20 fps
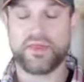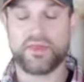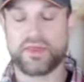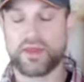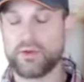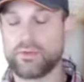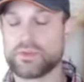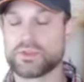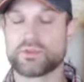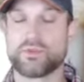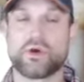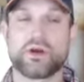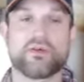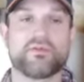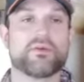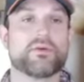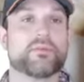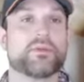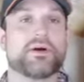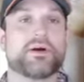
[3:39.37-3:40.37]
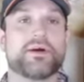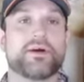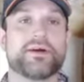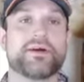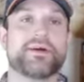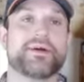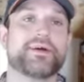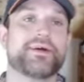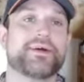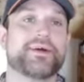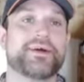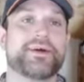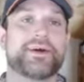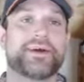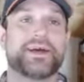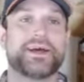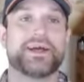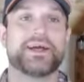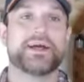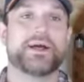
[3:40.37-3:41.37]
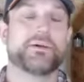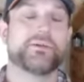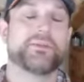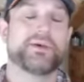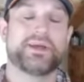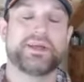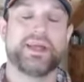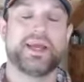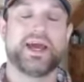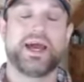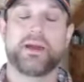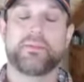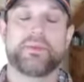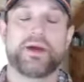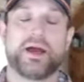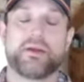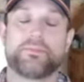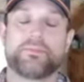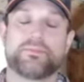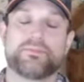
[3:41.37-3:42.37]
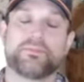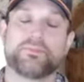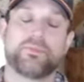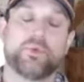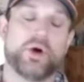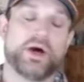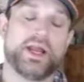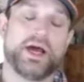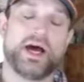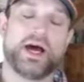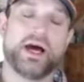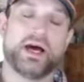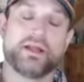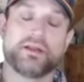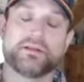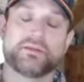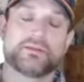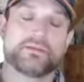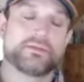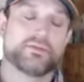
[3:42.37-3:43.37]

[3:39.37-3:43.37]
I think was one of them. But yeah, I went on